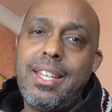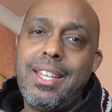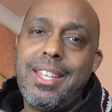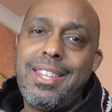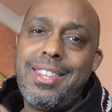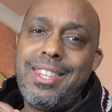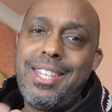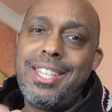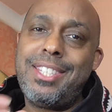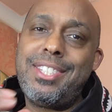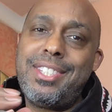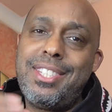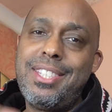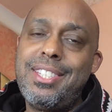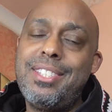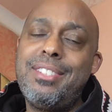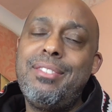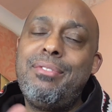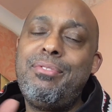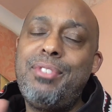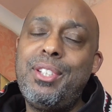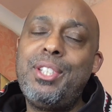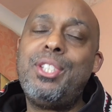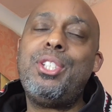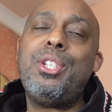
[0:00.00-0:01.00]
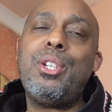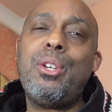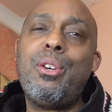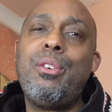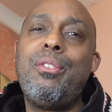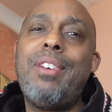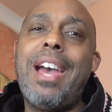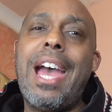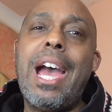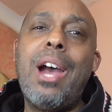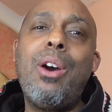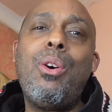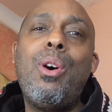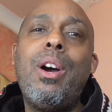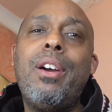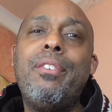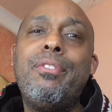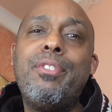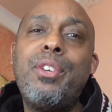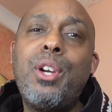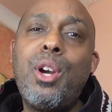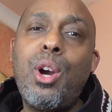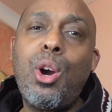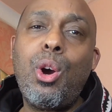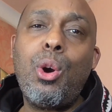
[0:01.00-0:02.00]
And this is a video of how
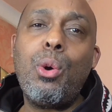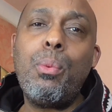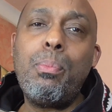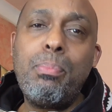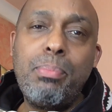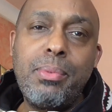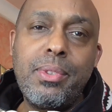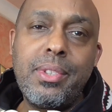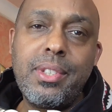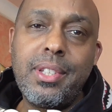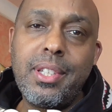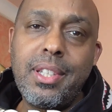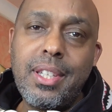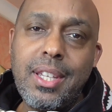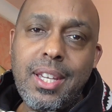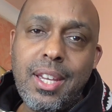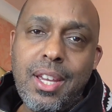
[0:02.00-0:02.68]
I've coped